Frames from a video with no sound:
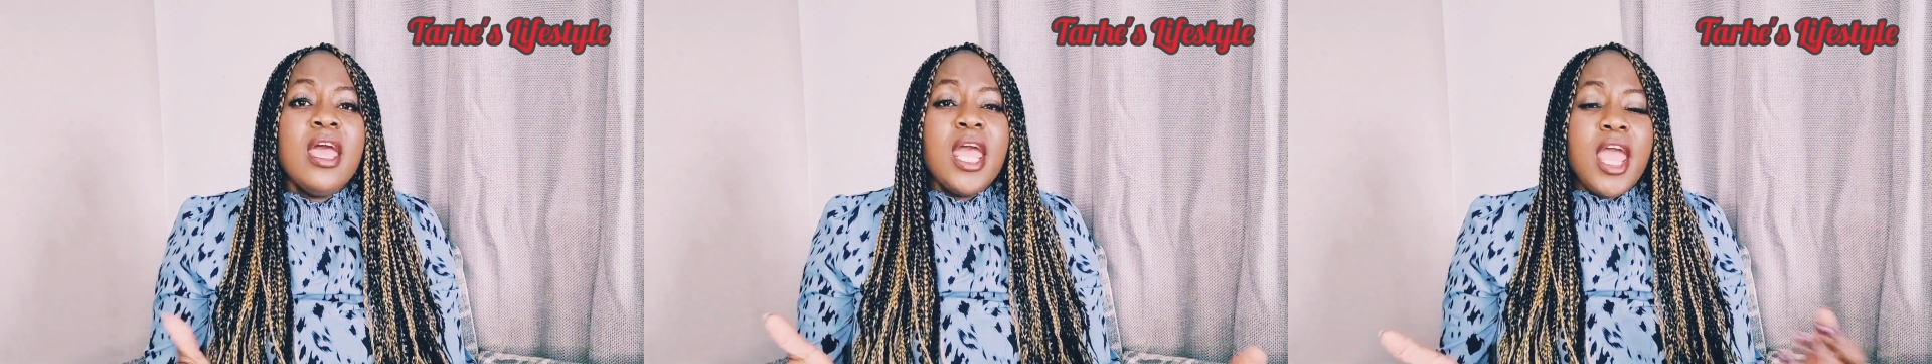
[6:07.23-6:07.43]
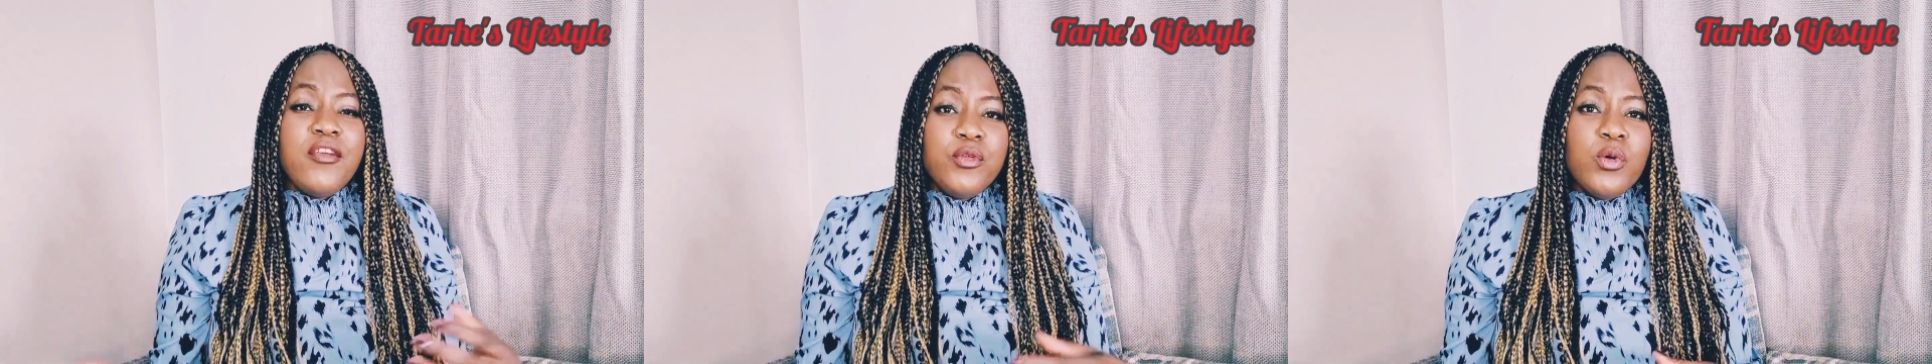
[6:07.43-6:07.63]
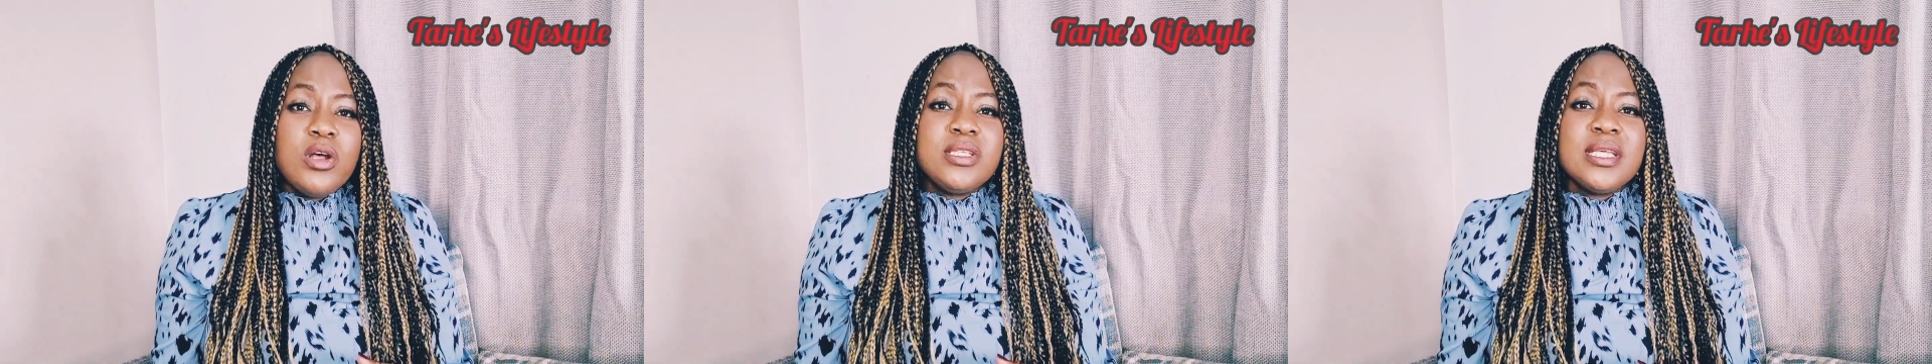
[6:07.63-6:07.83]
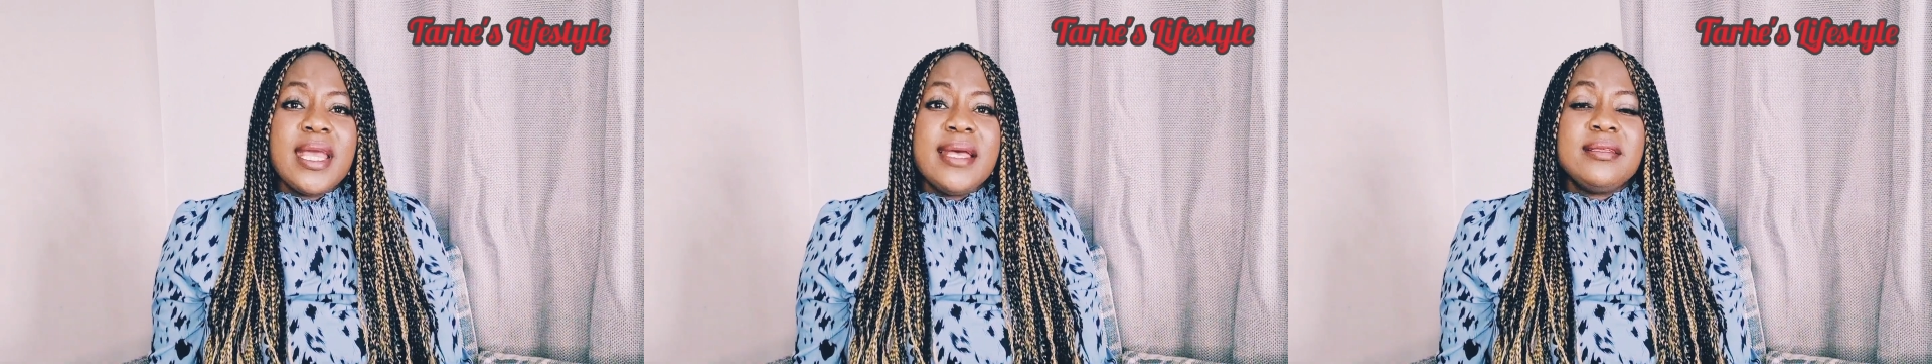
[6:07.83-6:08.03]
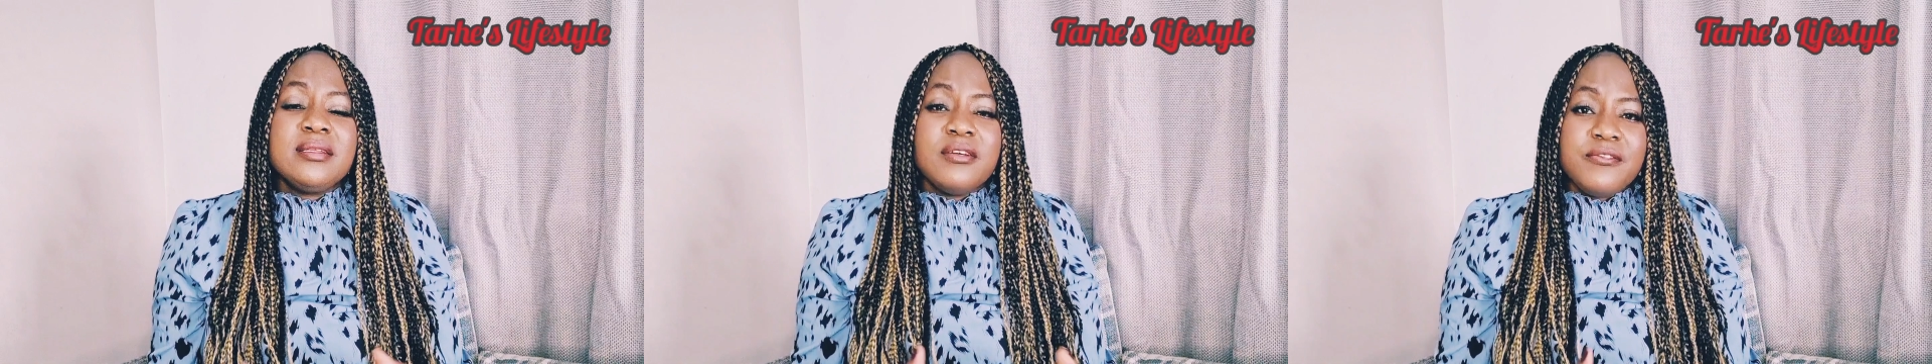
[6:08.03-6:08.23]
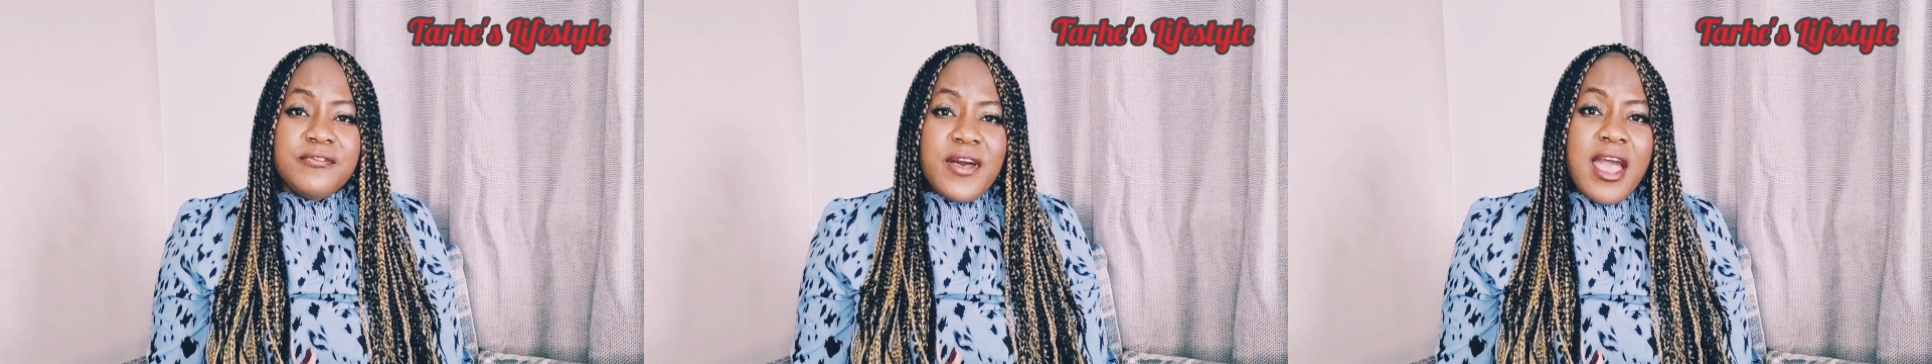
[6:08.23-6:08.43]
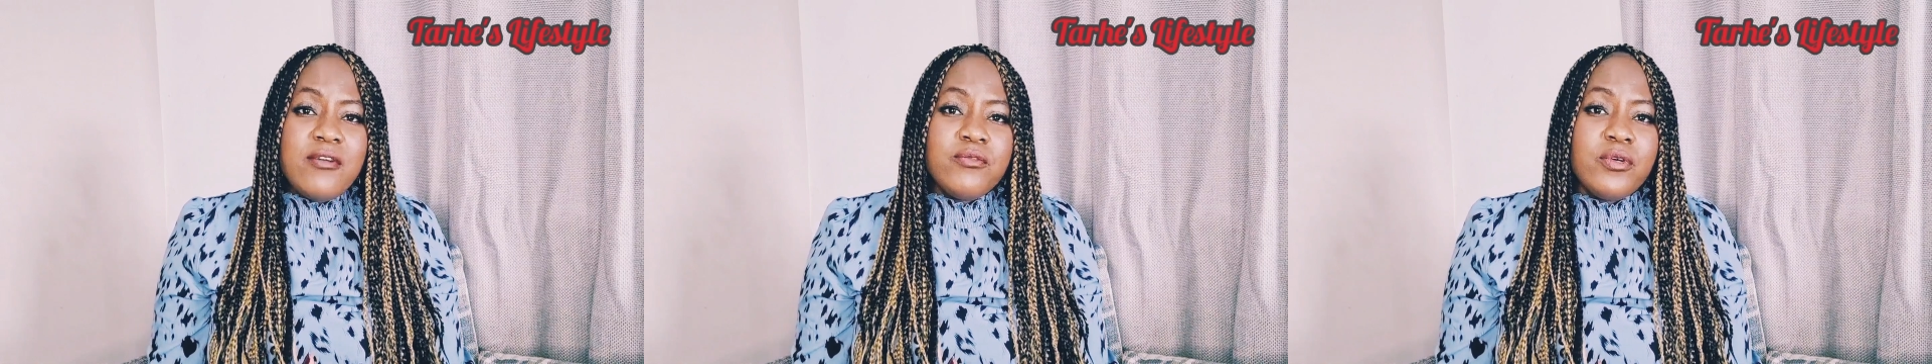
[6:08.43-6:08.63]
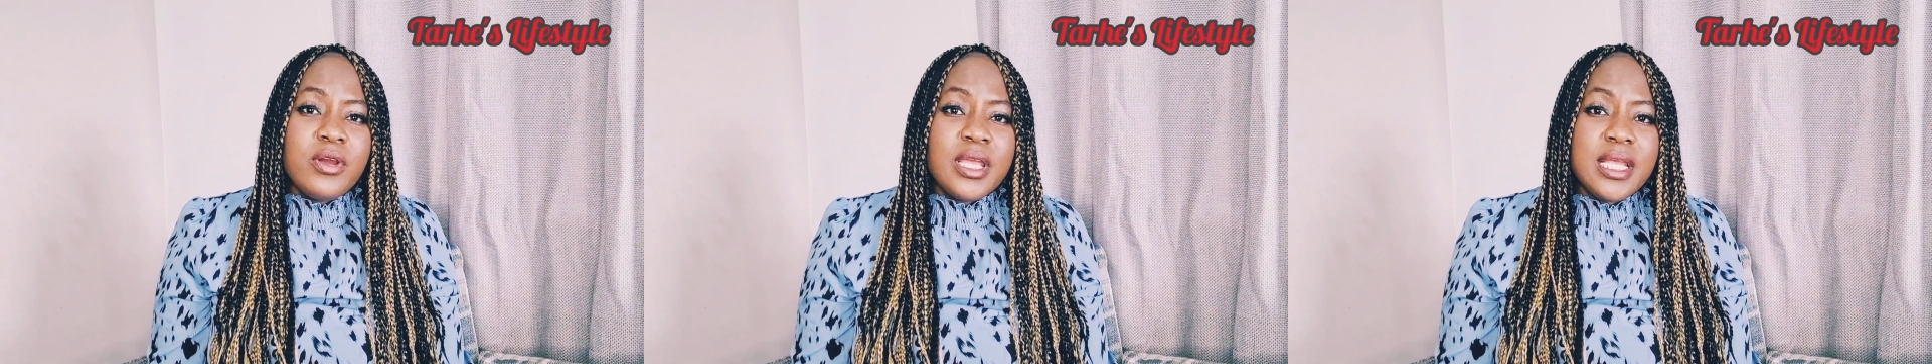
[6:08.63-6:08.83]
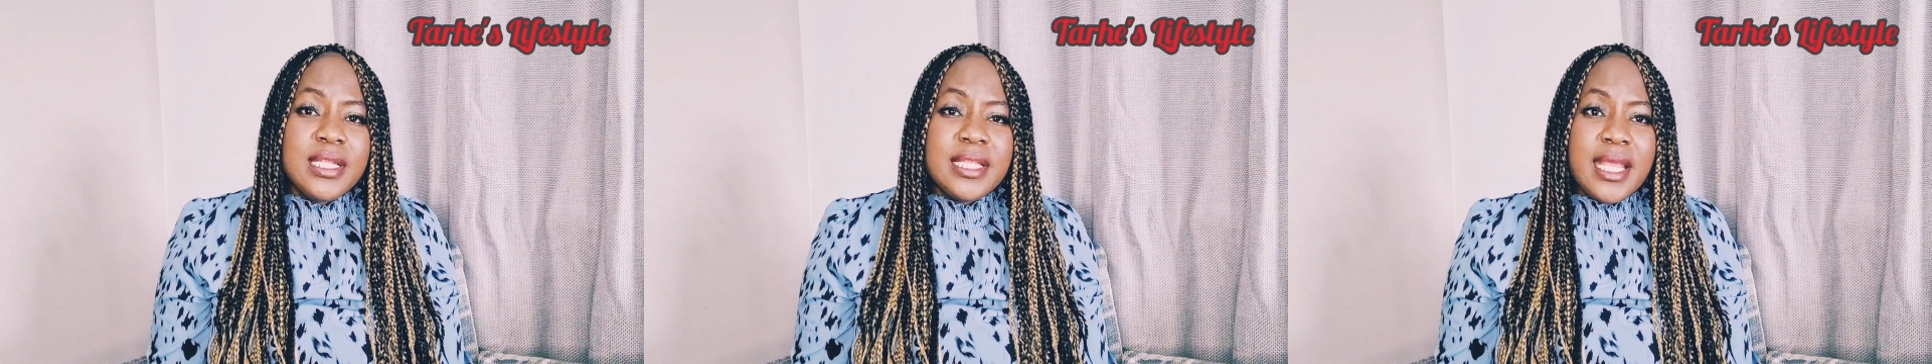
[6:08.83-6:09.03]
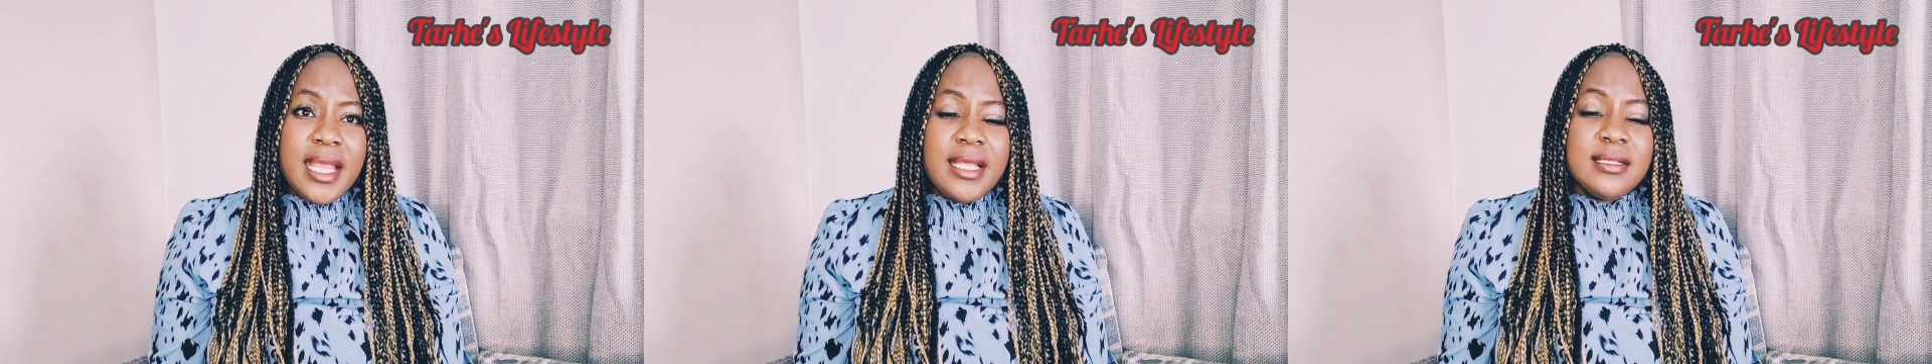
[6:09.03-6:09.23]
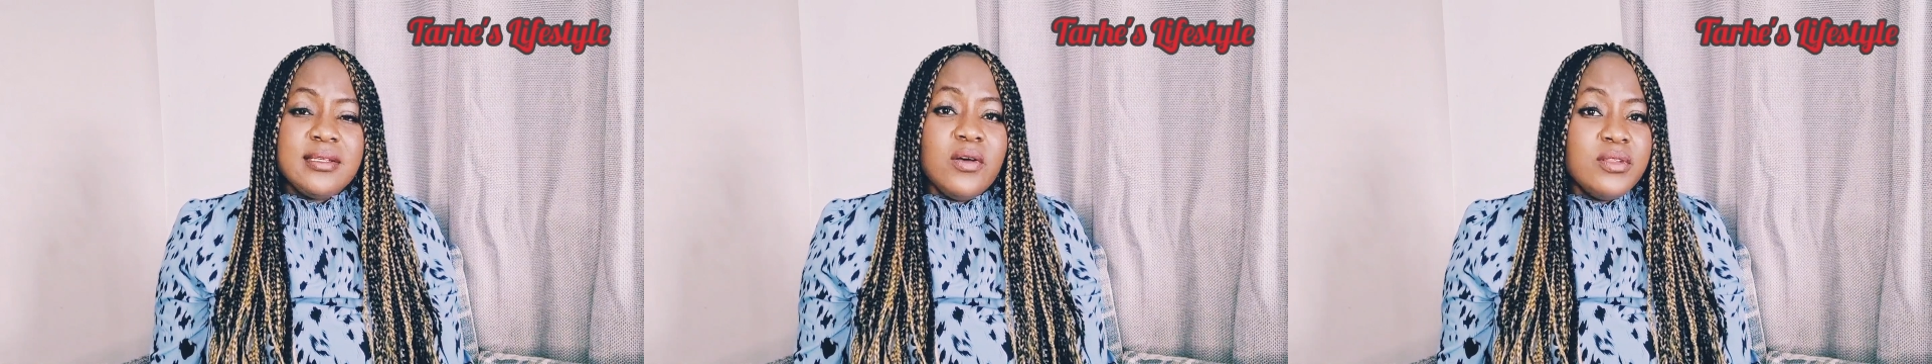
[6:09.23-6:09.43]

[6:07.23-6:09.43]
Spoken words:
If you want to get to the 5 working days,